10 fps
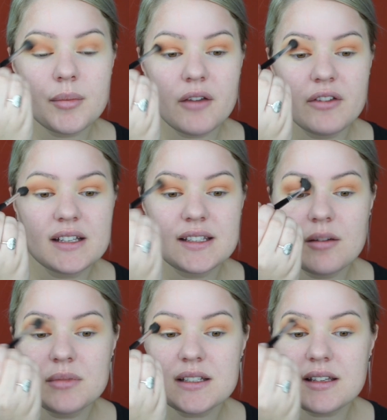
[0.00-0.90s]
Perfect. So
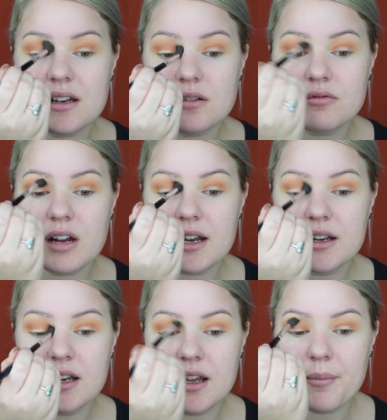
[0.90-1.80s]
I'm just going to
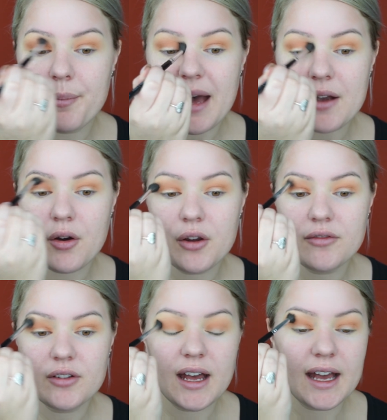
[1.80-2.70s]
run back
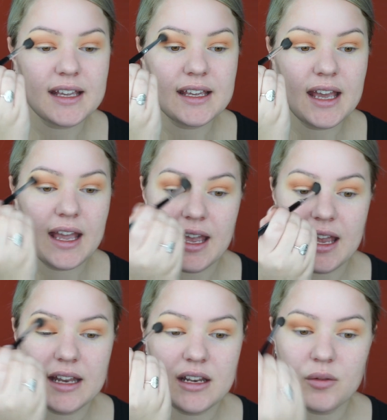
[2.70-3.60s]
over
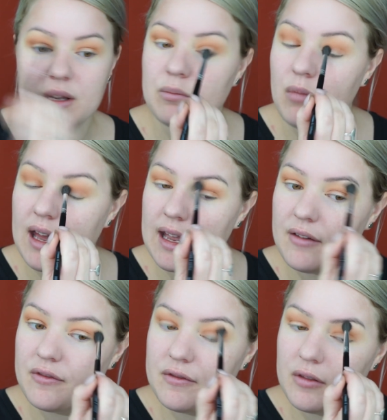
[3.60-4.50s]
again with
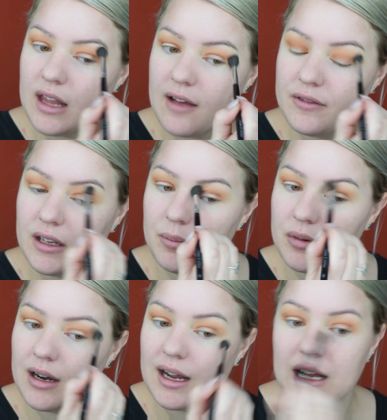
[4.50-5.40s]
my fluffy
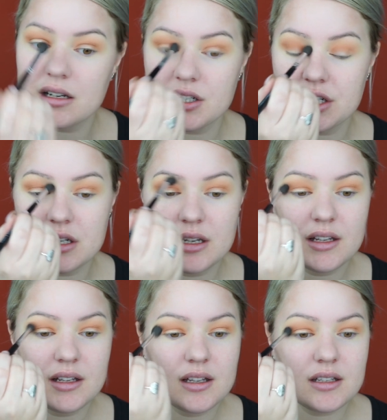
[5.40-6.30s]
brush
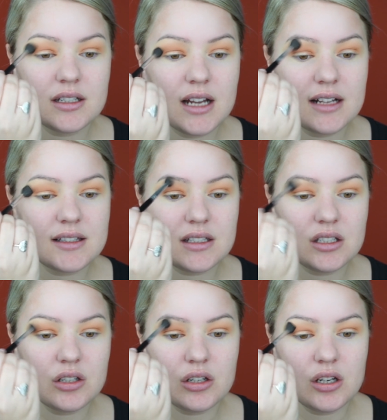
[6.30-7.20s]
just
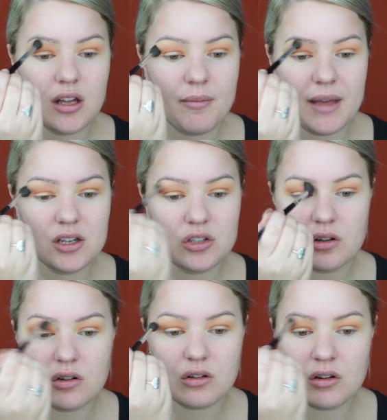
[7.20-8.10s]
to make
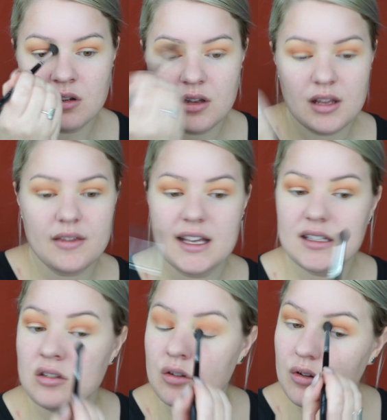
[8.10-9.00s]
sure
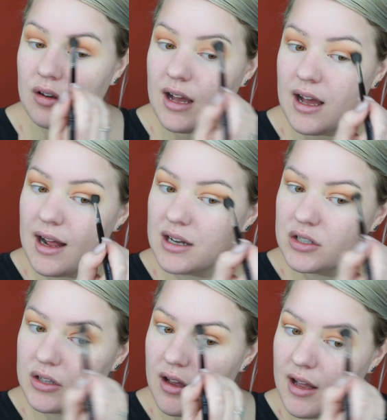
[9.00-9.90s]
there's no
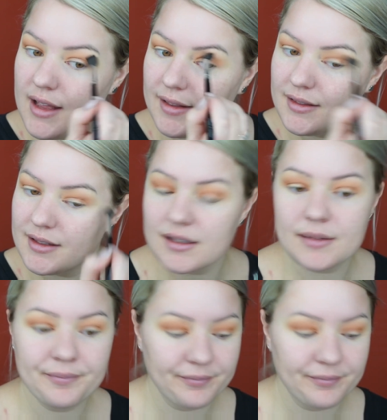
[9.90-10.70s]
harsh lines.